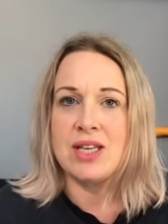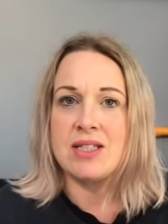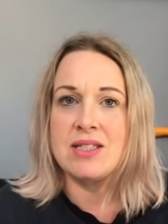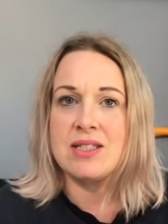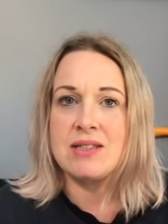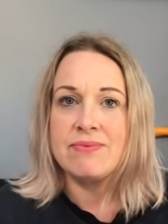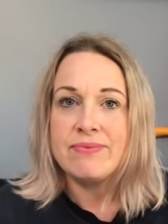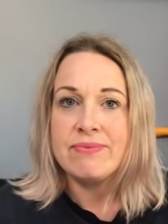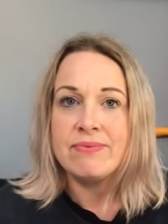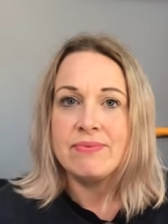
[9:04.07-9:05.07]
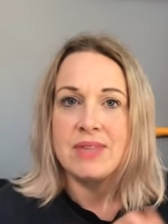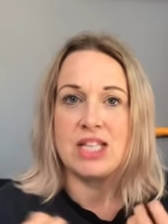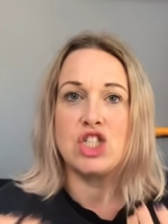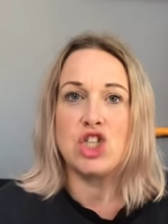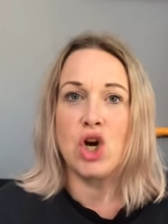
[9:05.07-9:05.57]
this,
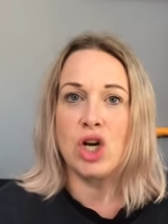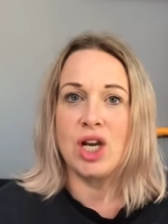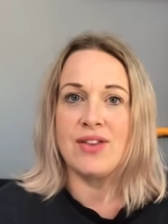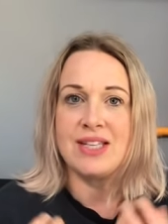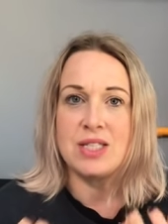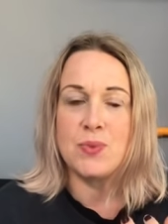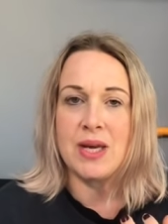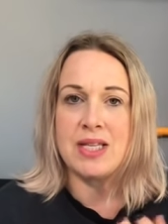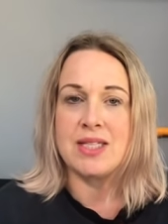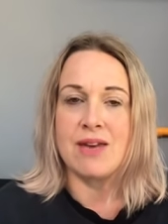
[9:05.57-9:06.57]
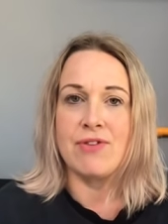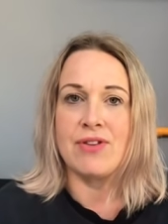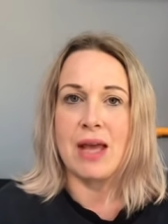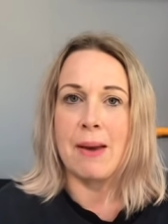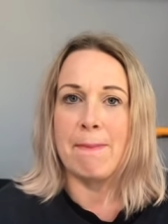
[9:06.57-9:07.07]
this chocolate, these sweets and
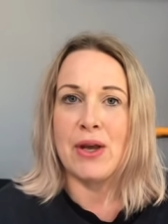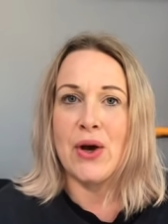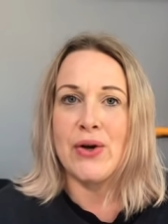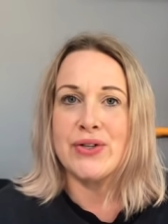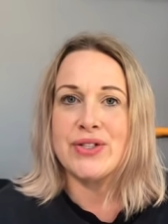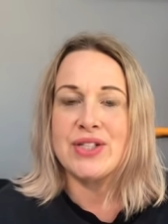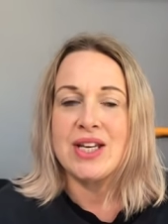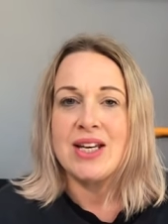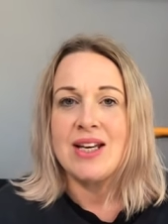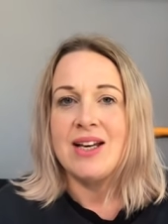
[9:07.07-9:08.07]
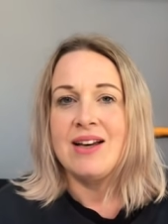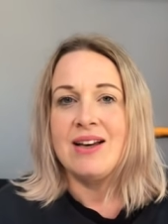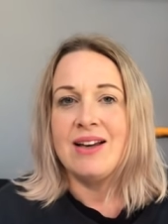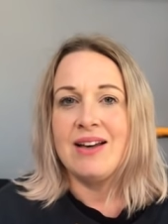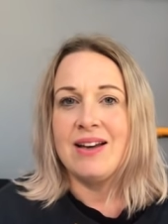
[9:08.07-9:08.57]
everything, because
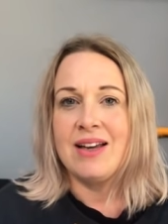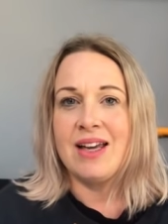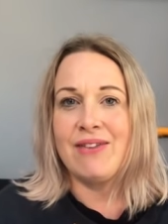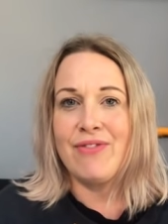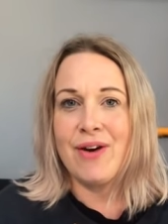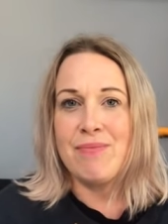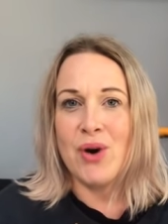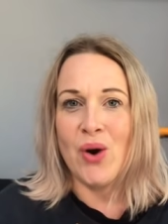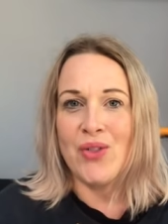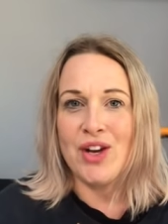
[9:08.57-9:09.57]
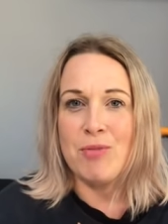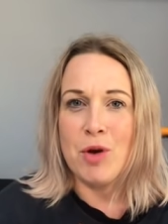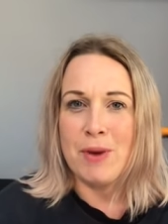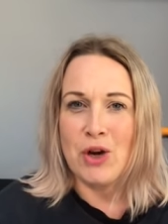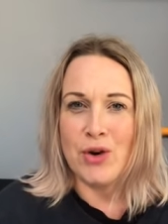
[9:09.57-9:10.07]
if I'm not, then I'm
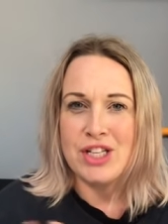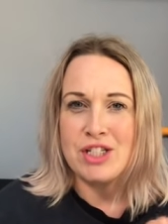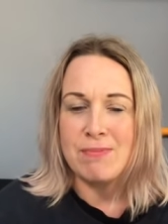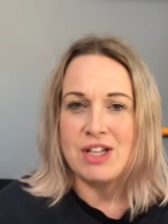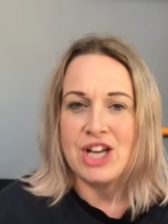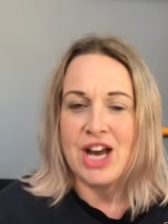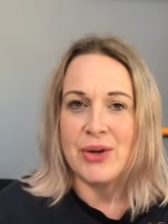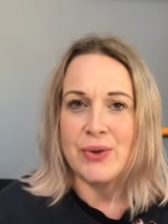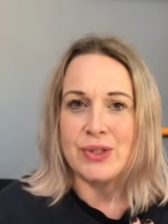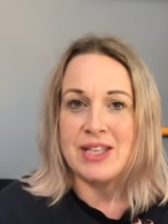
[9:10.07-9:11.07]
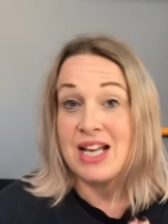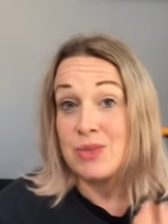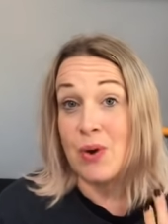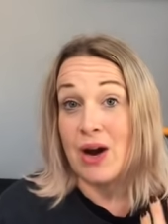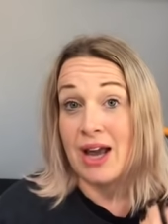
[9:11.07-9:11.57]
not being honest on my channel. So
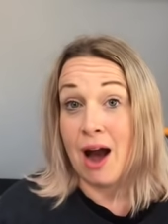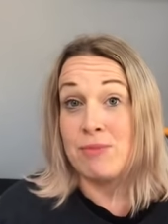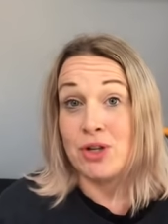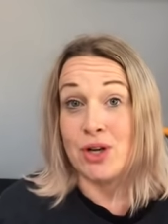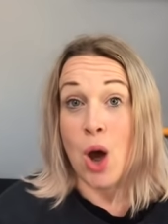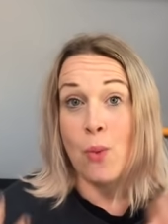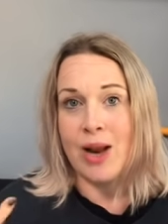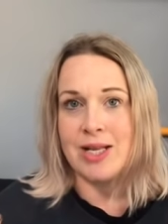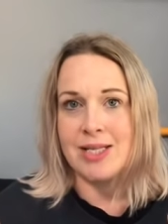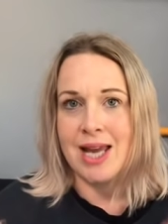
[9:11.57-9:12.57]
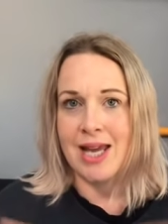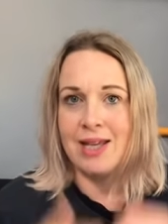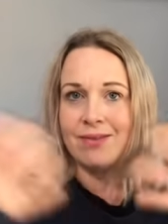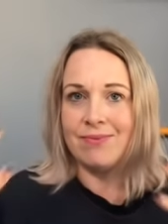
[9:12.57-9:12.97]
that's why I'm doing a Wednesday